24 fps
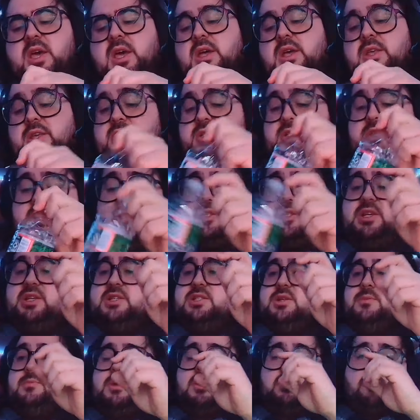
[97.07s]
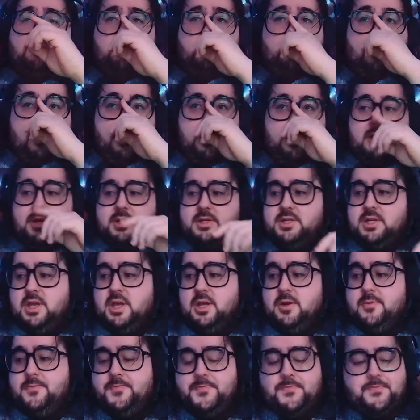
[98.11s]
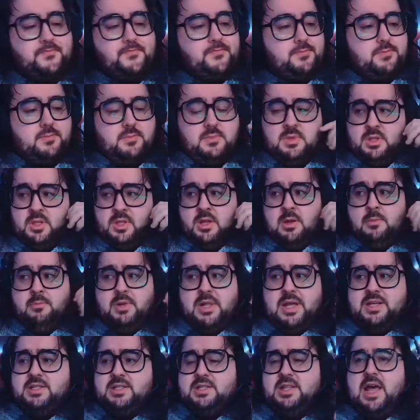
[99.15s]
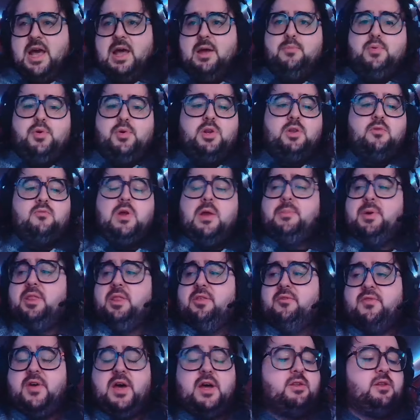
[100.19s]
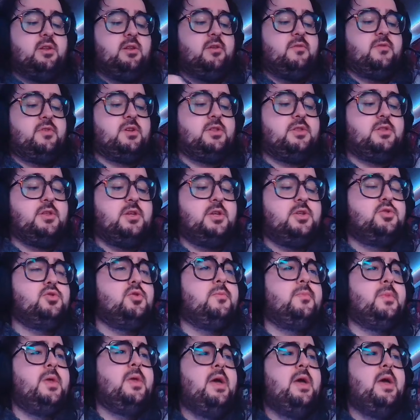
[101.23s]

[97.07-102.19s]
This is a decent mineral water indeed. Bless that and put it right by the fountain of the cathedral.